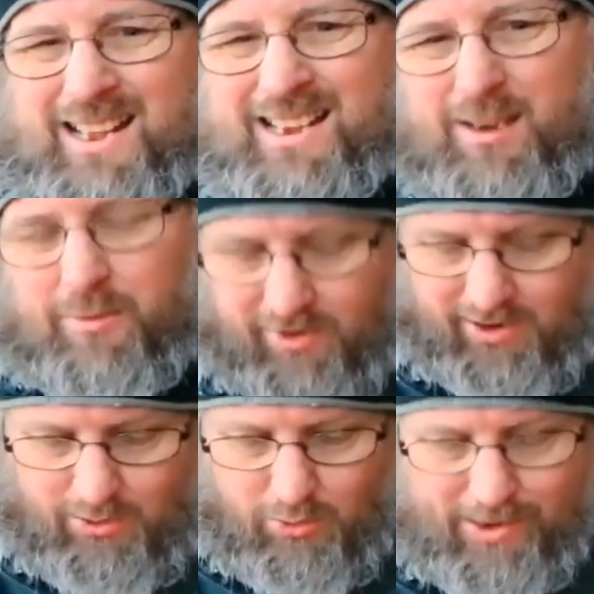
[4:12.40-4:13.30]

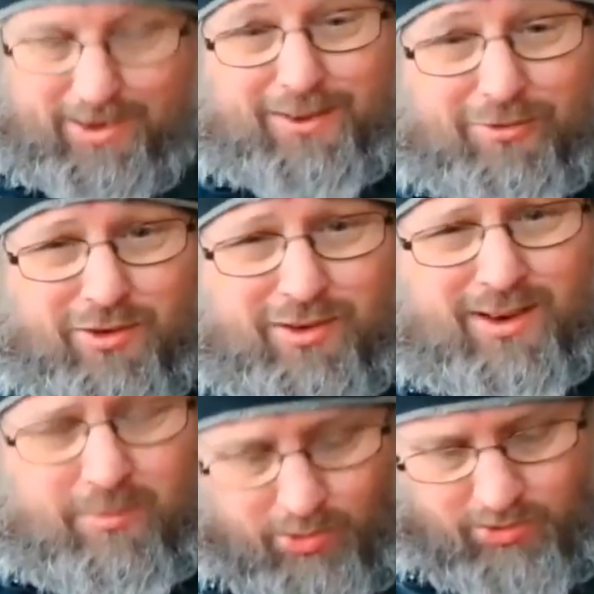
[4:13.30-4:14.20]
Something a little bit
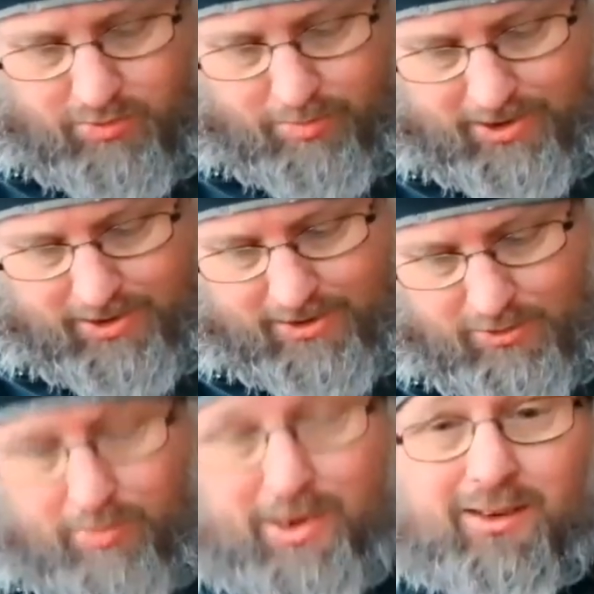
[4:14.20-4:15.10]
different and possibly a
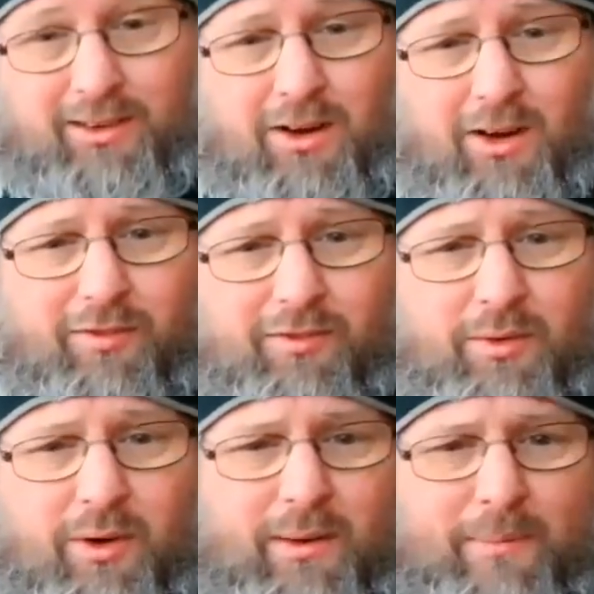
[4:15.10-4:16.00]
little bit daft,
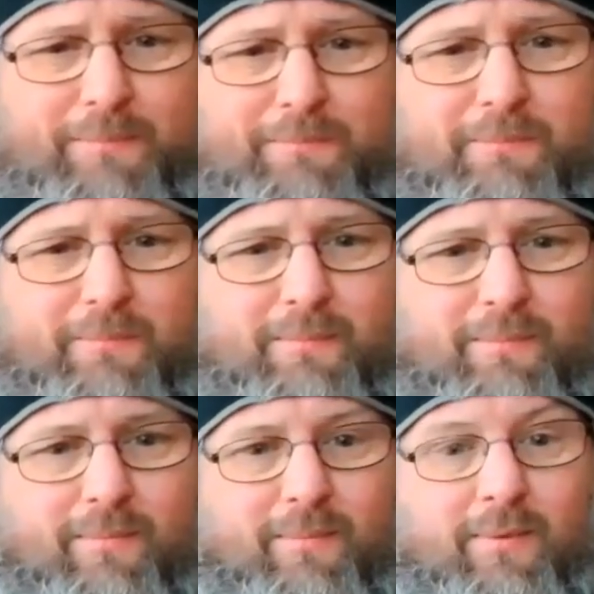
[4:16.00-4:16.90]
right?
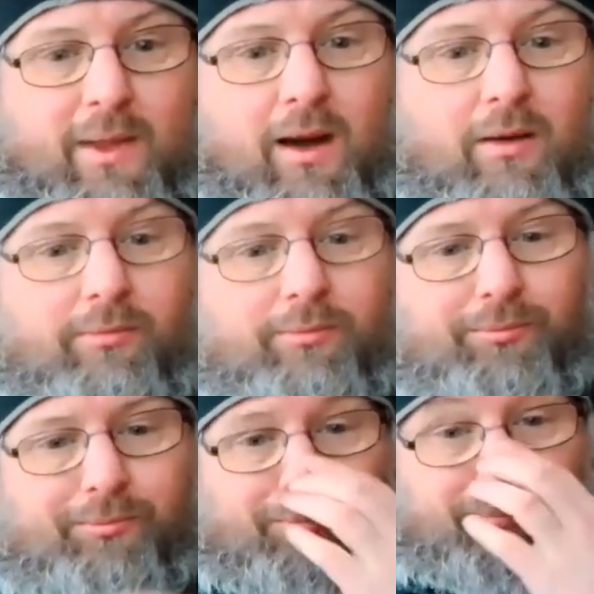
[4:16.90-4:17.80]
Now,
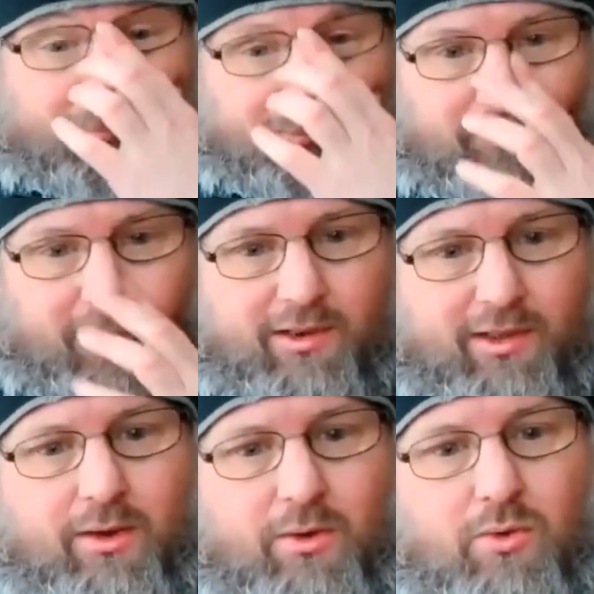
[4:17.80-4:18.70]

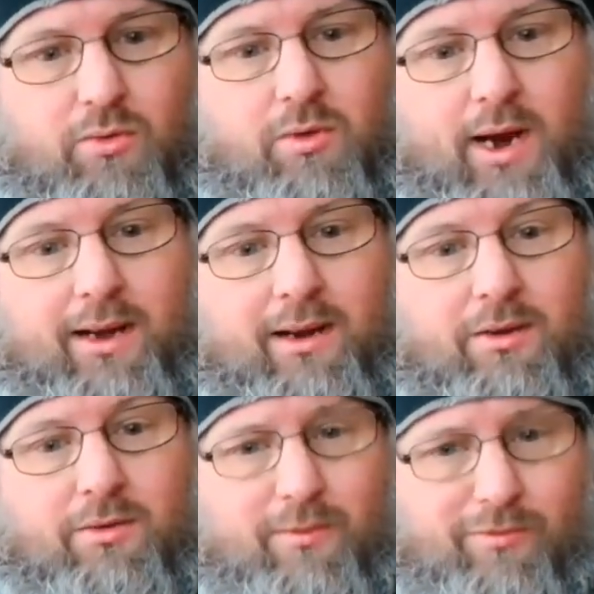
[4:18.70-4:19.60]
Stiegel Radler
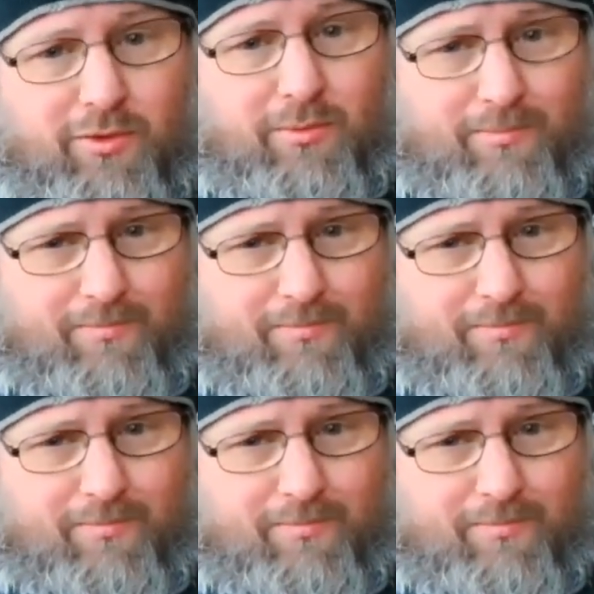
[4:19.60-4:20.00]
Grapefruit.